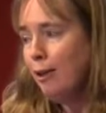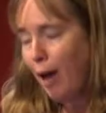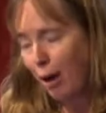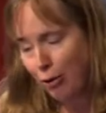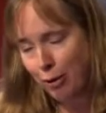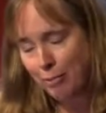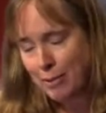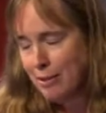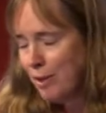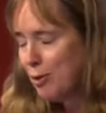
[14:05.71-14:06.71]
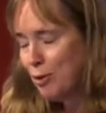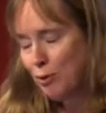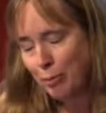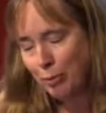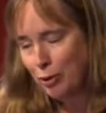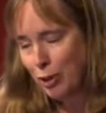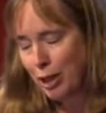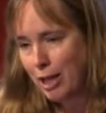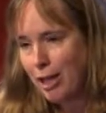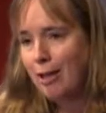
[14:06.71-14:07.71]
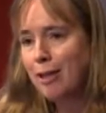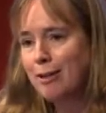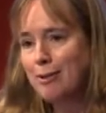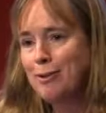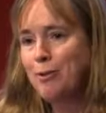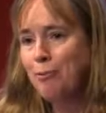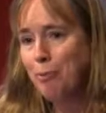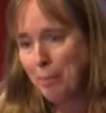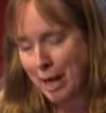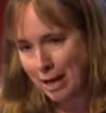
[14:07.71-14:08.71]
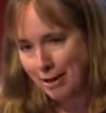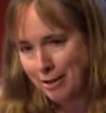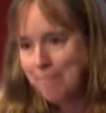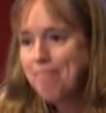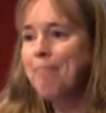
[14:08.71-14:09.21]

The acronym is extremely tricky. It's REMAIN.